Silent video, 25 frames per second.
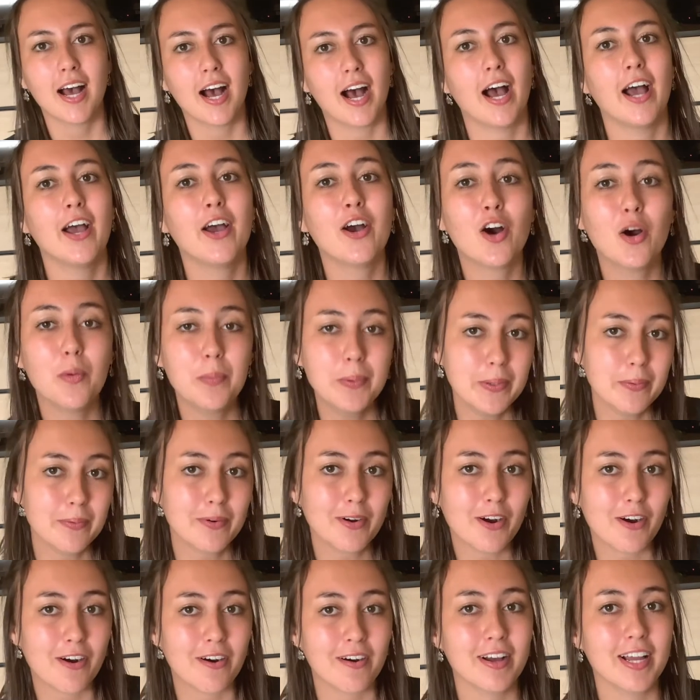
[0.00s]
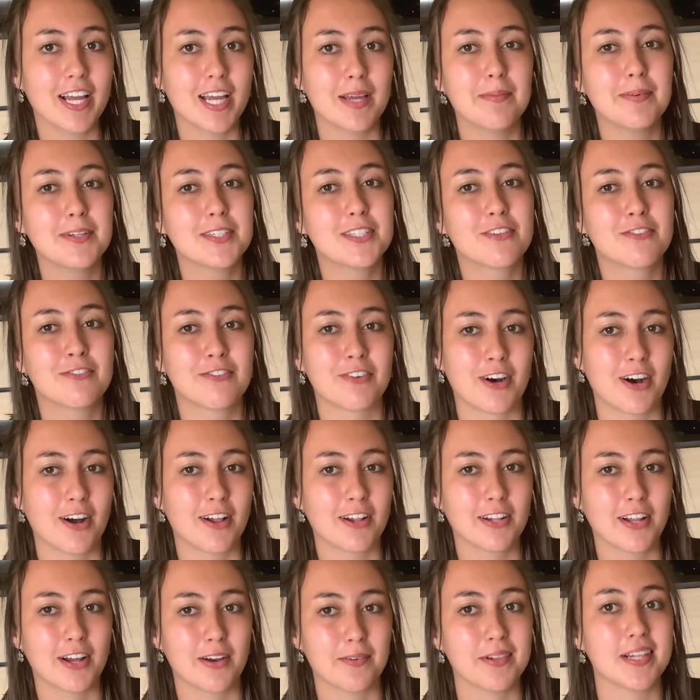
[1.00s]
I hope you were all able to follow
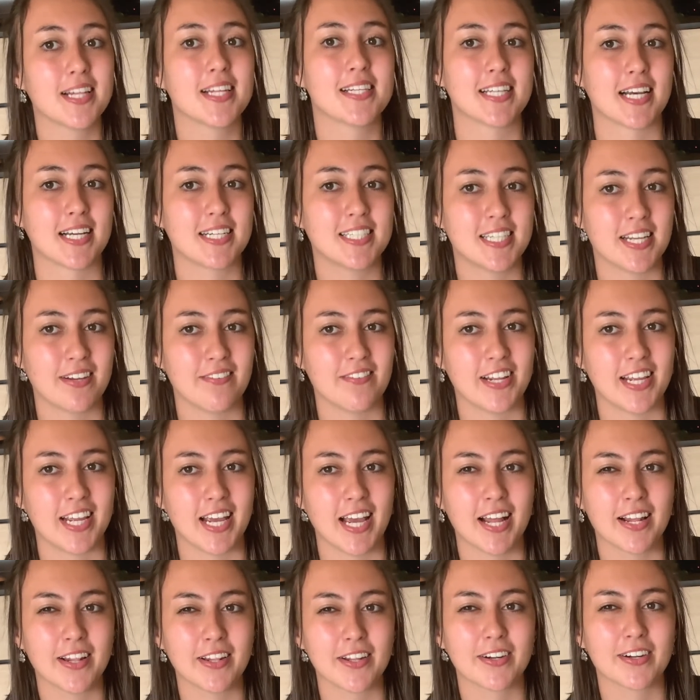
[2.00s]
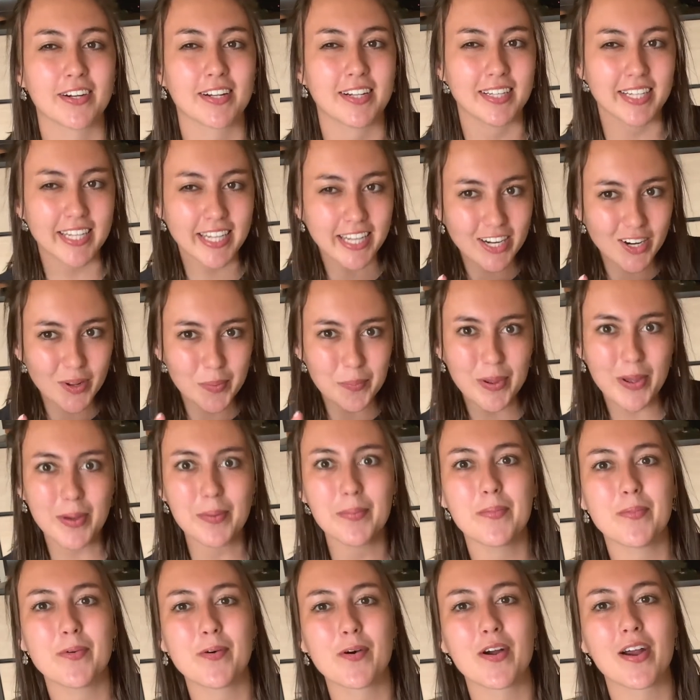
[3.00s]
along with this activity and learn a little bit
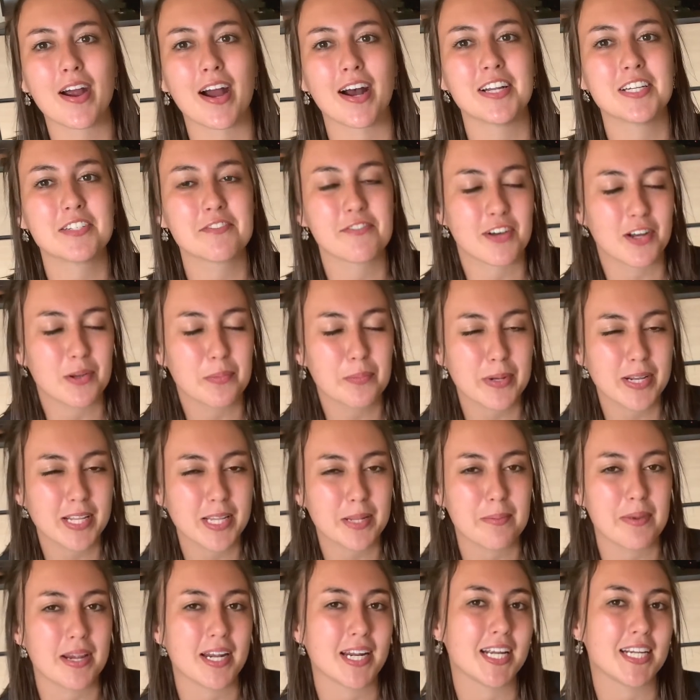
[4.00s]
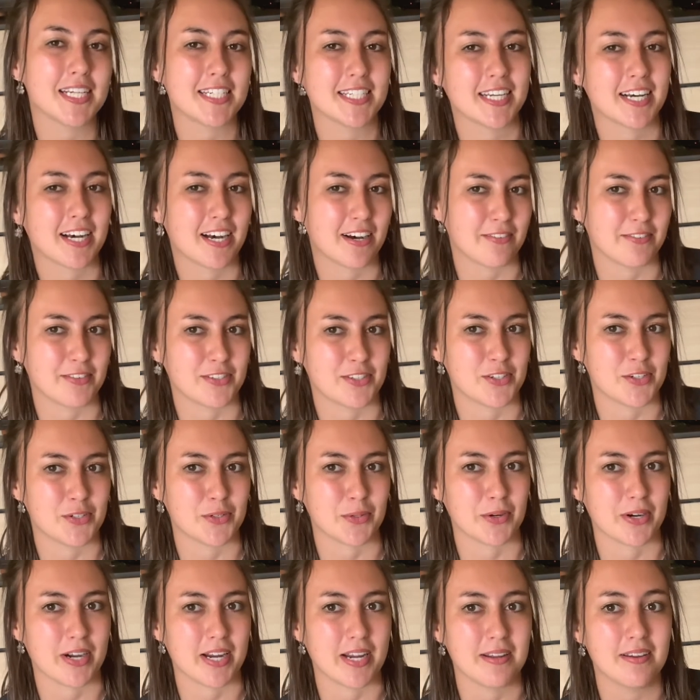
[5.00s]
more on developing the main idea of a
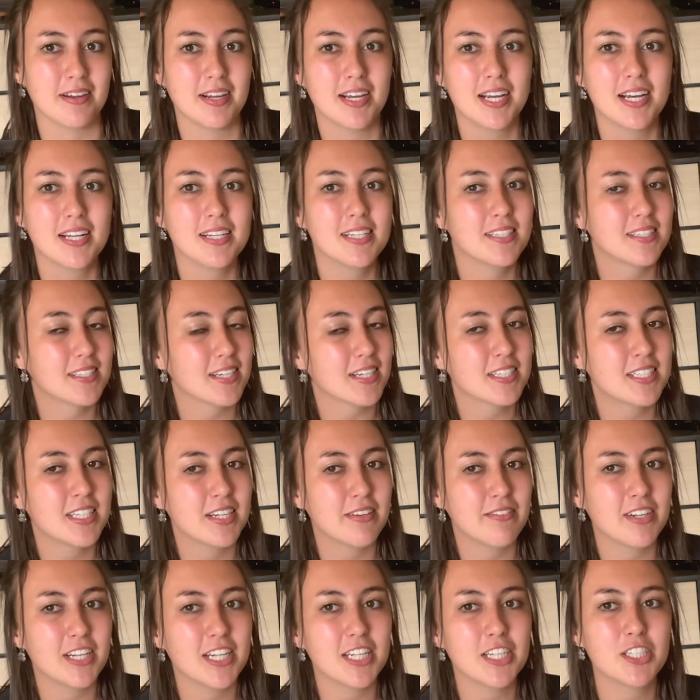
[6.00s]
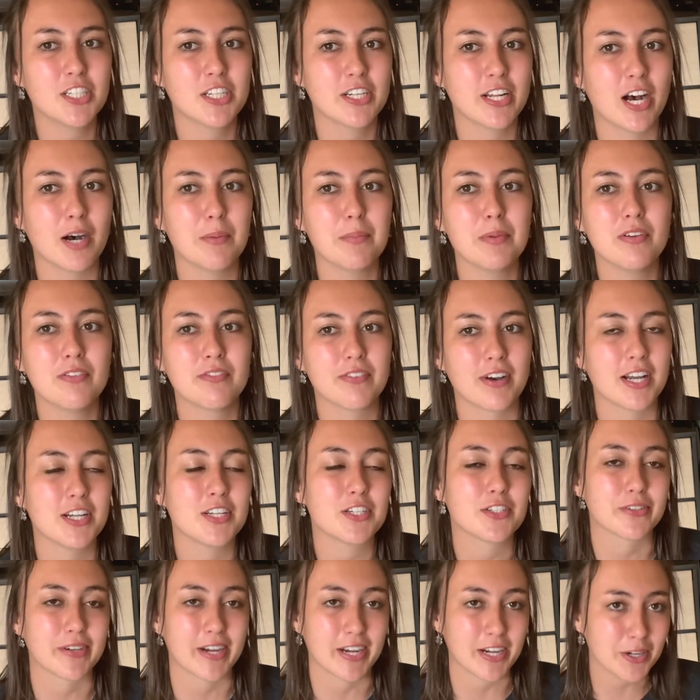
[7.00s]
story. This activity should help you find
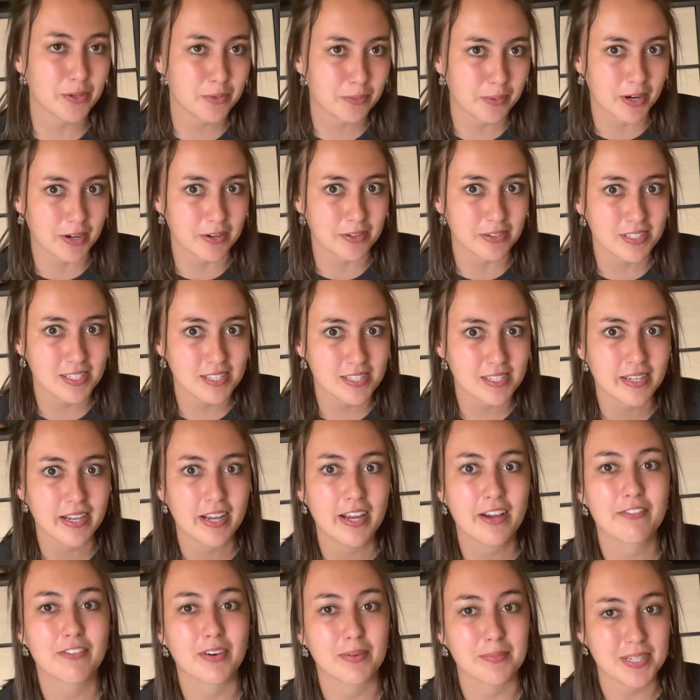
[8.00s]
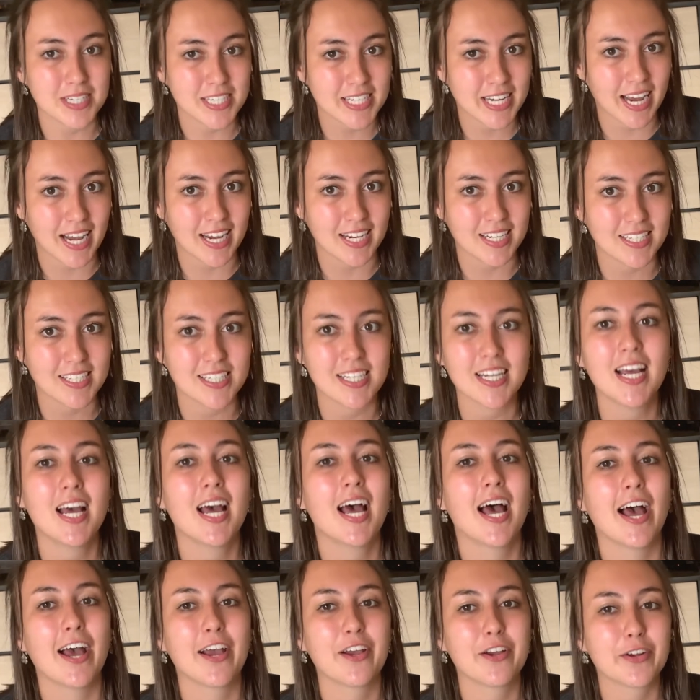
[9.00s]
direct quotes from the text
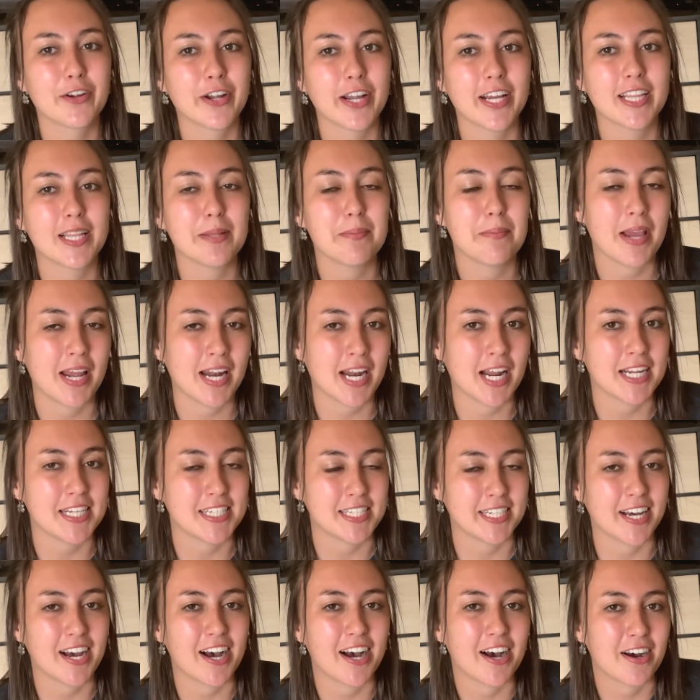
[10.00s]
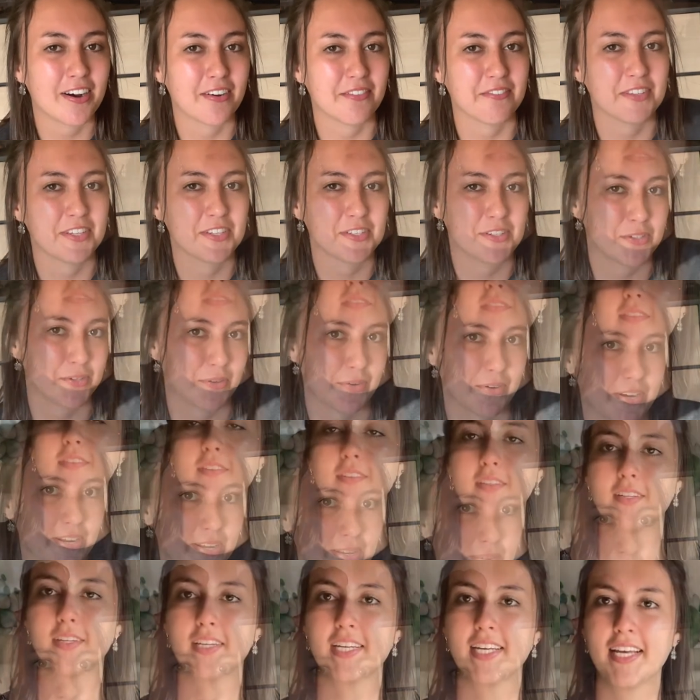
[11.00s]
and create the main idea of the story.
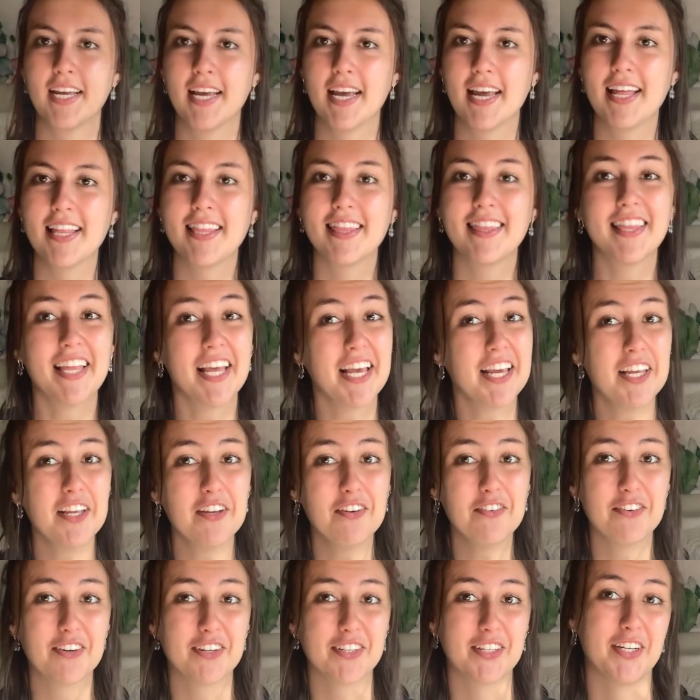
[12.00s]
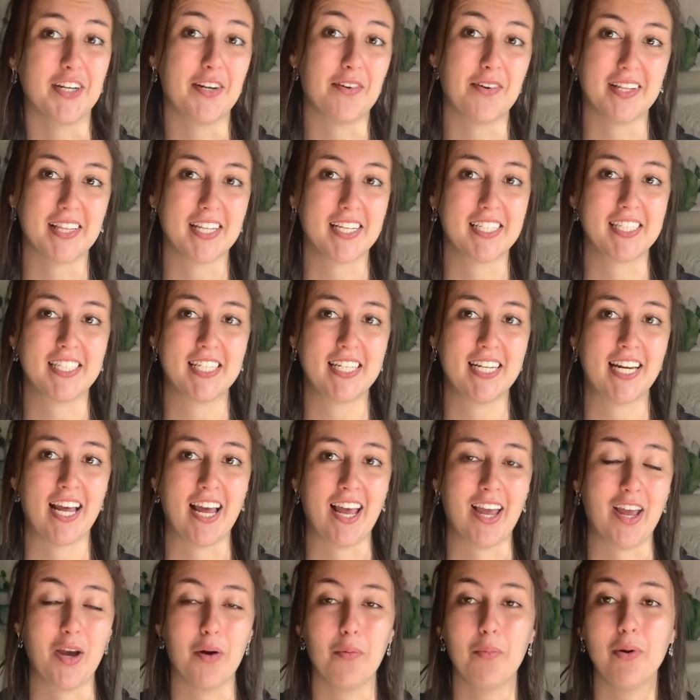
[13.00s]
Thank you for learning with us
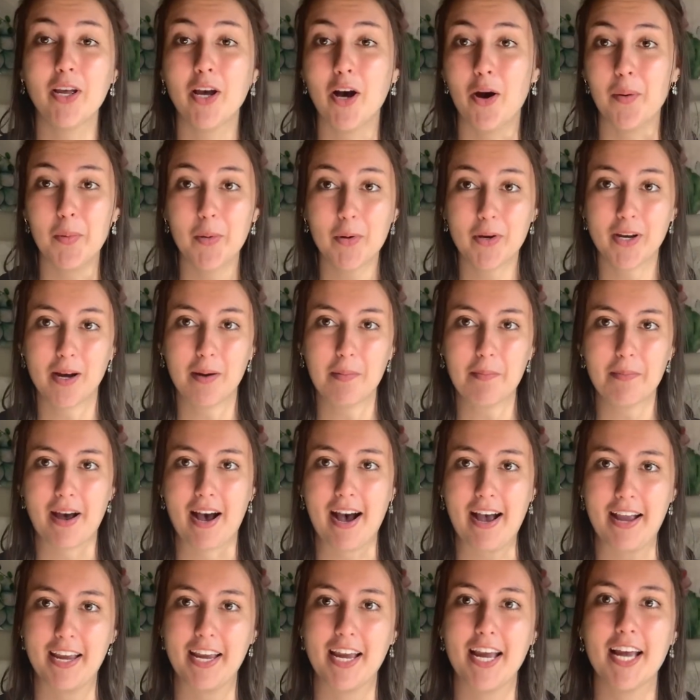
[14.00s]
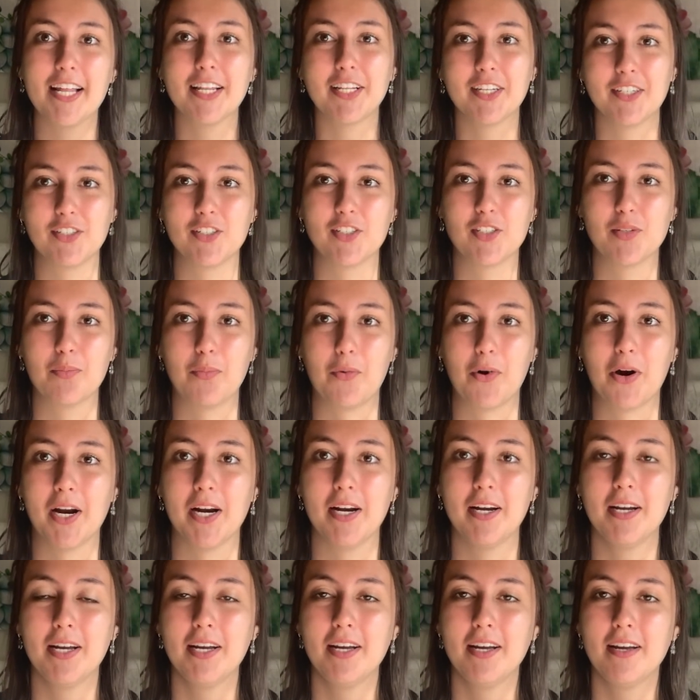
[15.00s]
today. We hope you come back and learn some more.
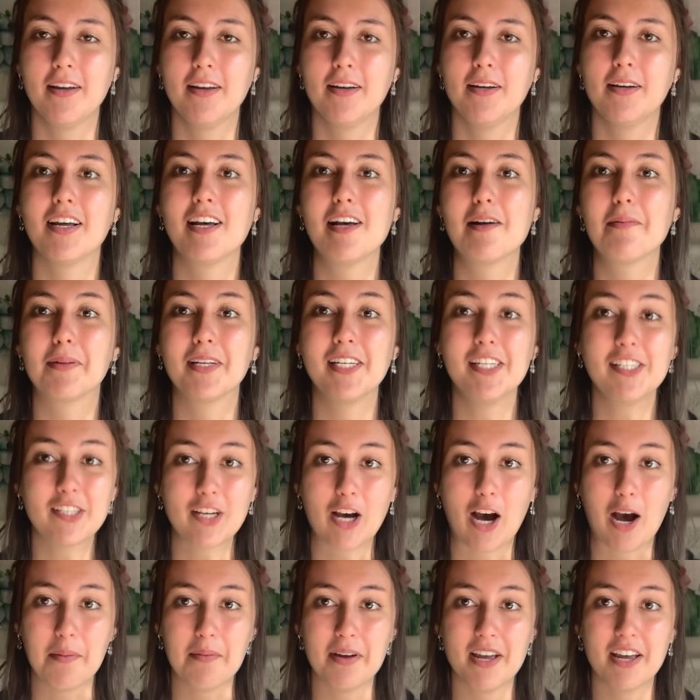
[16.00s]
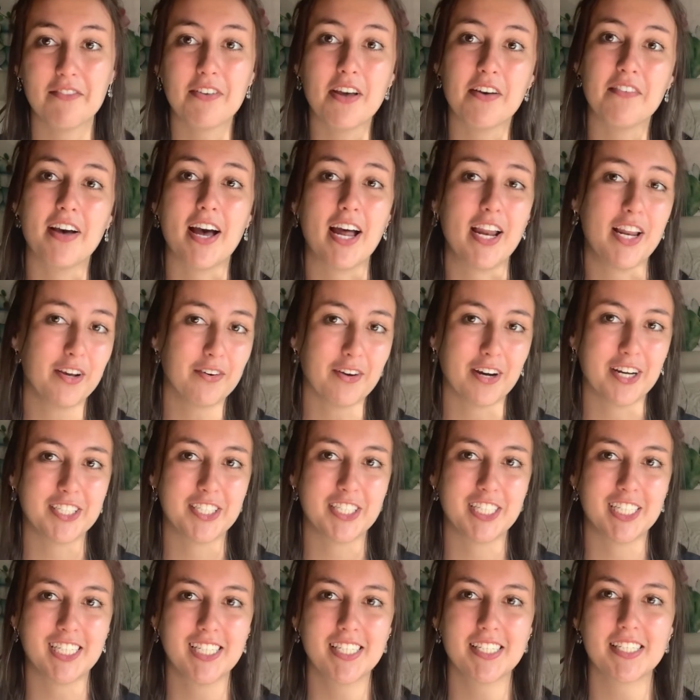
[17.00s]
Please comment if you have any
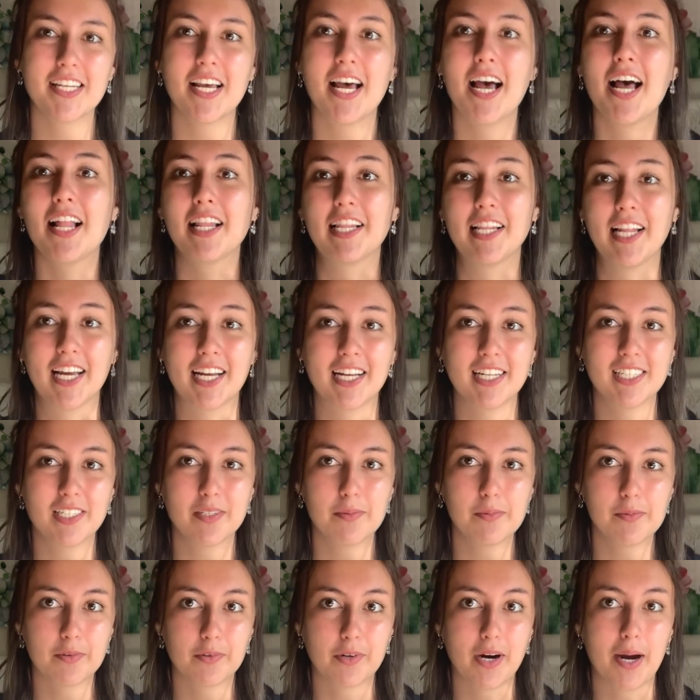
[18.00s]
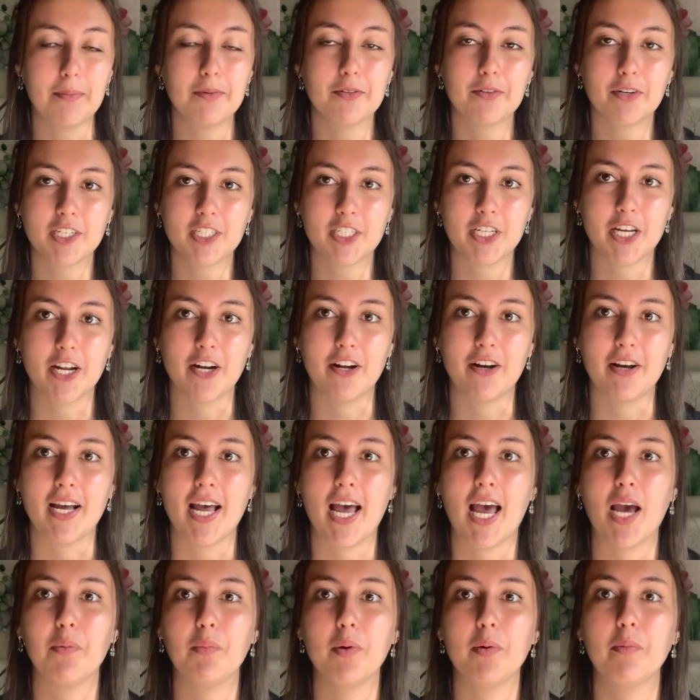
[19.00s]
questions, like and subscribe to our channel,
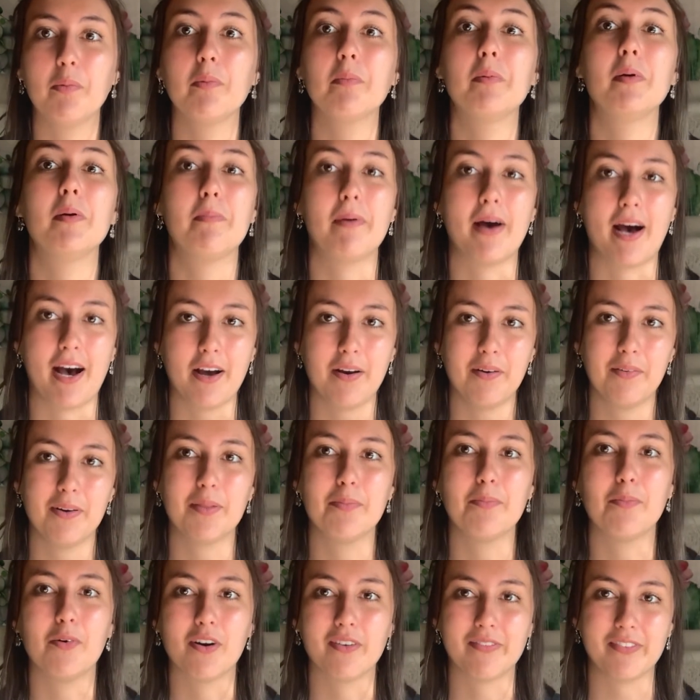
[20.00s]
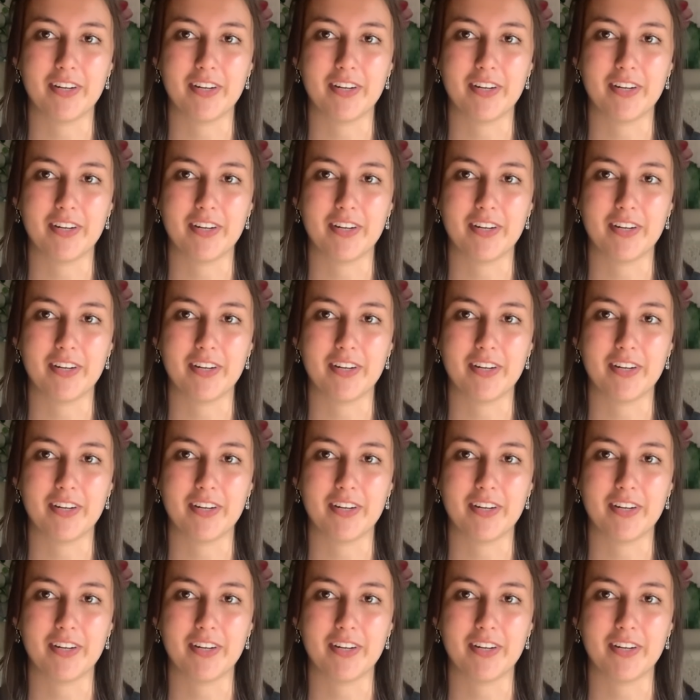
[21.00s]
and we will be back with more